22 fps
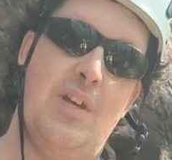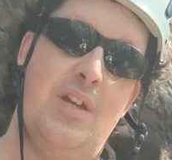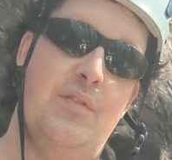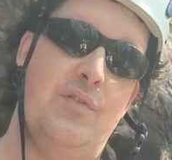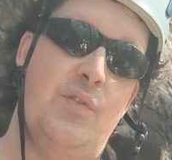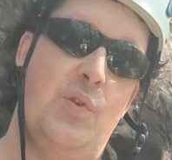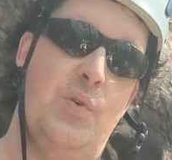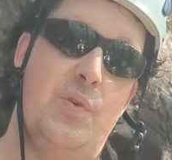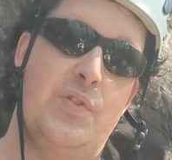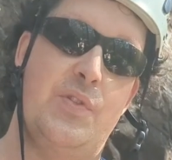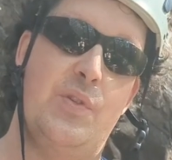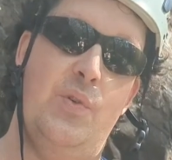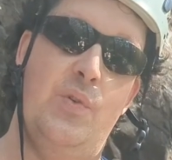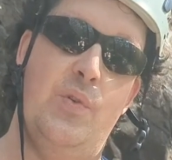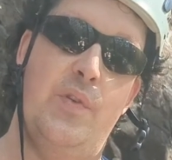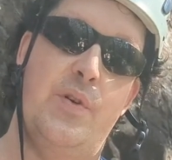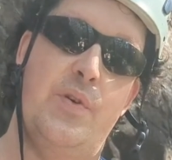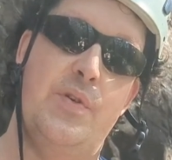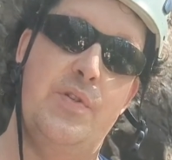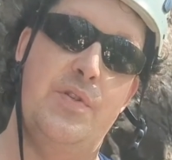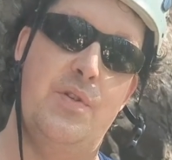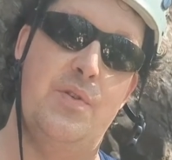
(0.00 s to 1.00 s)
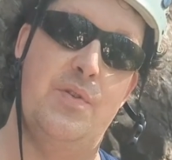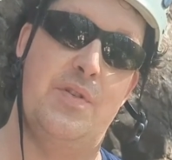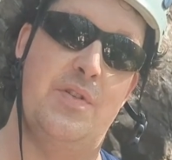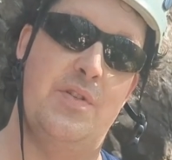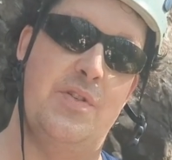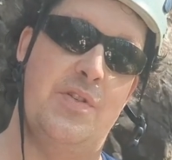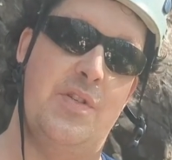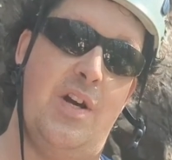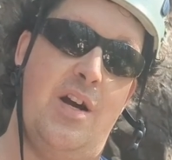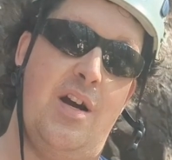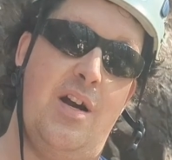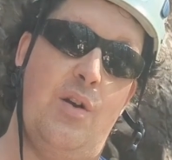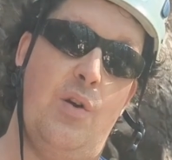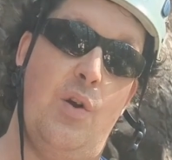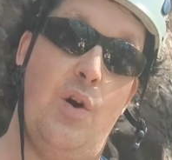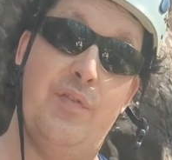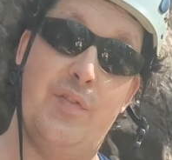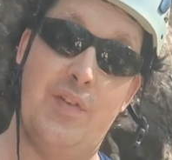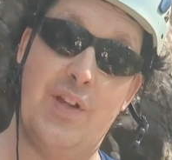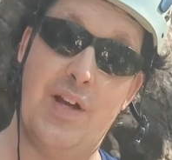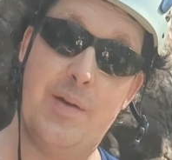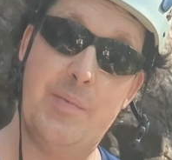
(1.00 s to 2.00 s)
And of course all those uses are
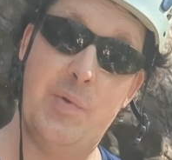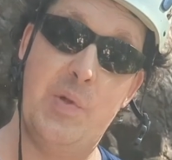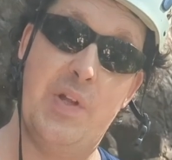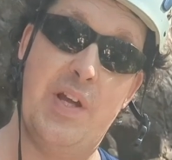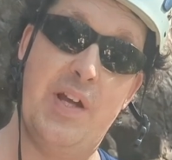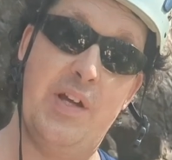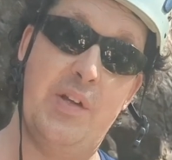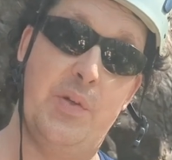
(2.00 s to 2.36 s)
off-label.